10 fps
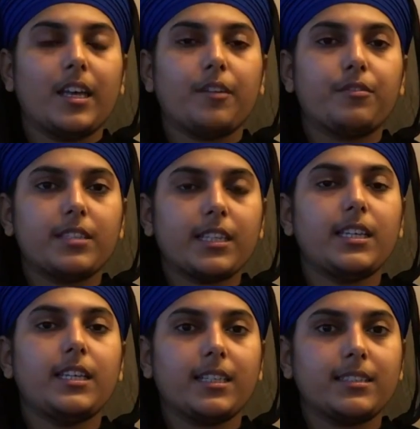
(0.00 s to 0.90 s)
If
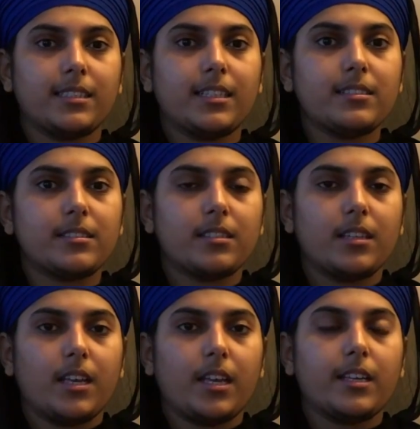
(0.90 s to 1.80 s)
Sikhi exists,
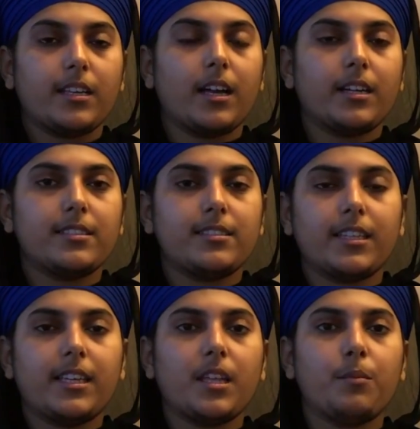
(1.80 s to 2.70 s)
agar
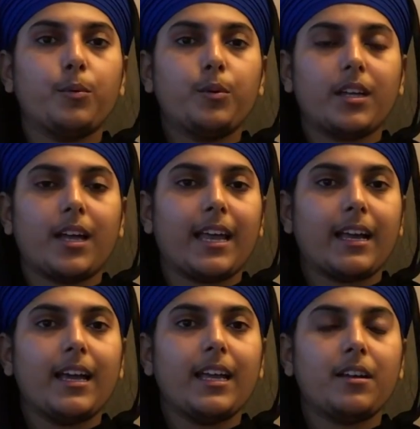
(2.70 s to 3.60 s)
Sikhi da butta
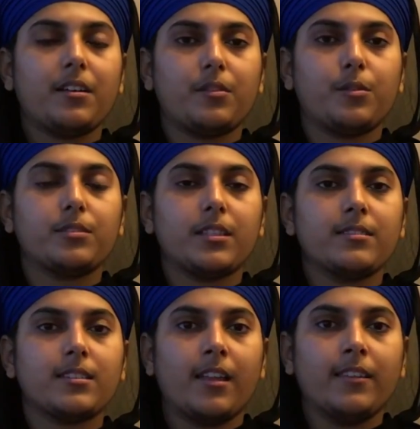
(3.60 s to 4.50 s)
hega ya us
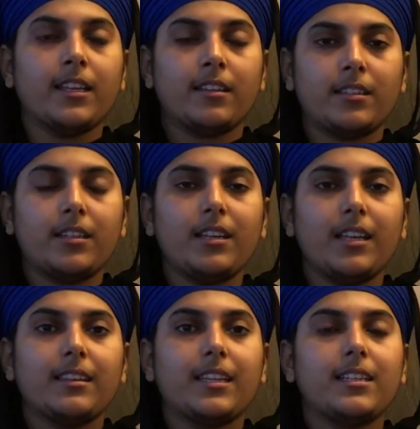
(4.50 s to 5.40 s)
insaan de andar,
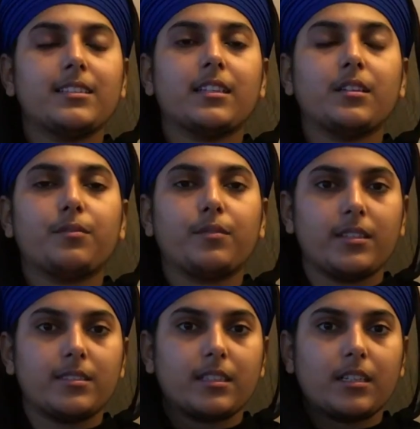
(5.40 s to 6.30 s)
then
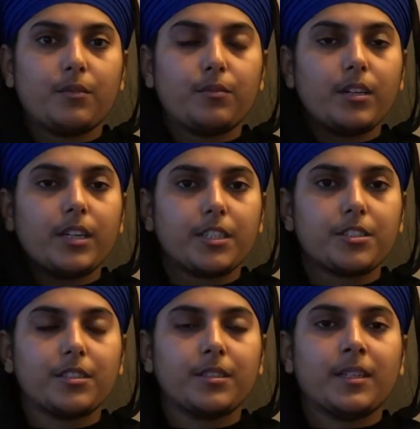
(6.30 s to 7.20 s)
it's gonna flourish.